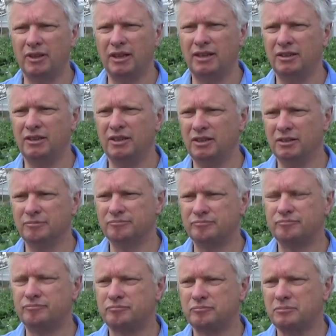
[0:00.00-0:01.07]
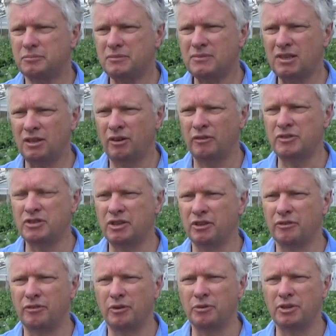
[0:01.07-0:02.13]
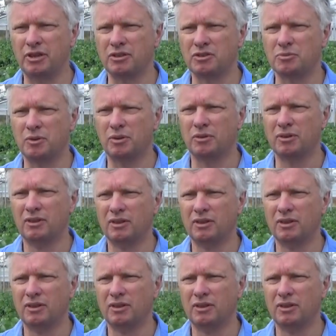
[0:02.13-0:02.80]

and the um, obviously the fruiting as well.